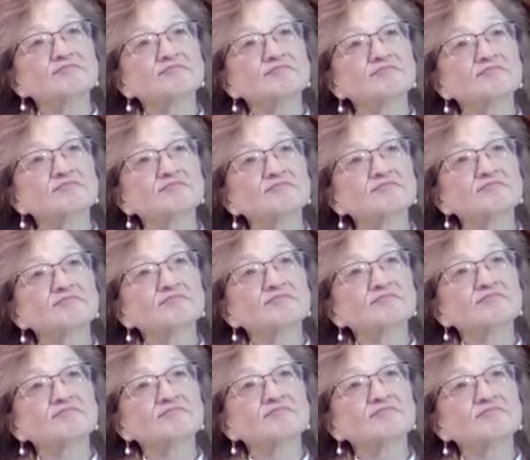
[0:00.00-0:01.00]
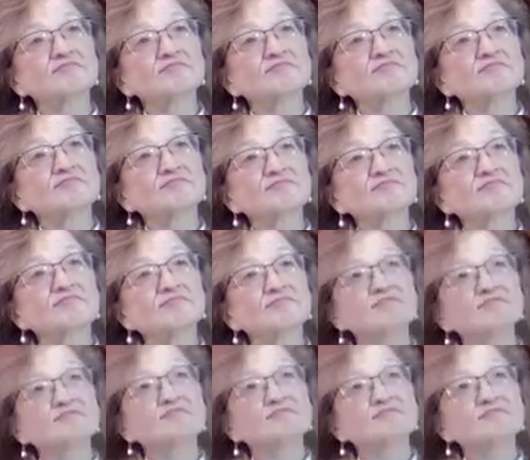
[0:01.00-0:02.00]
which is just
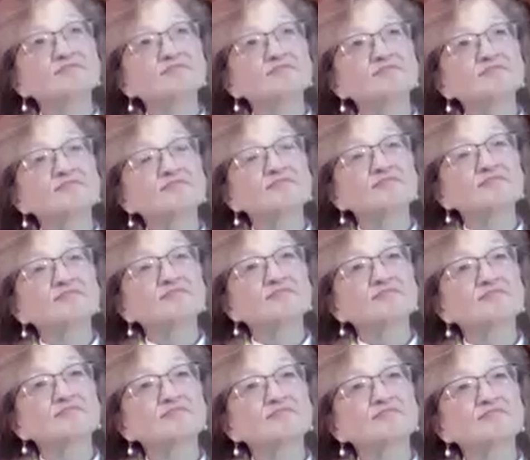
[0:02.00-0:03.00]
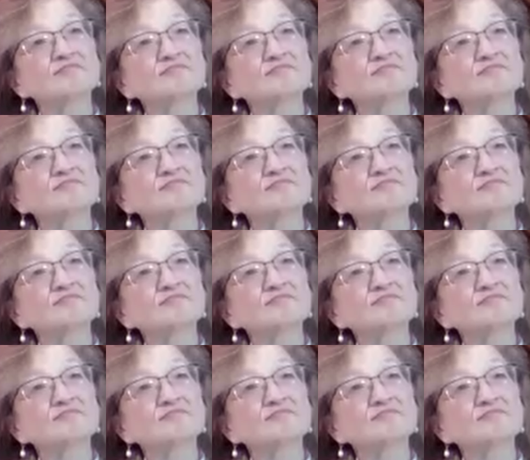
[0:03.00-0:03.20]
the next building down,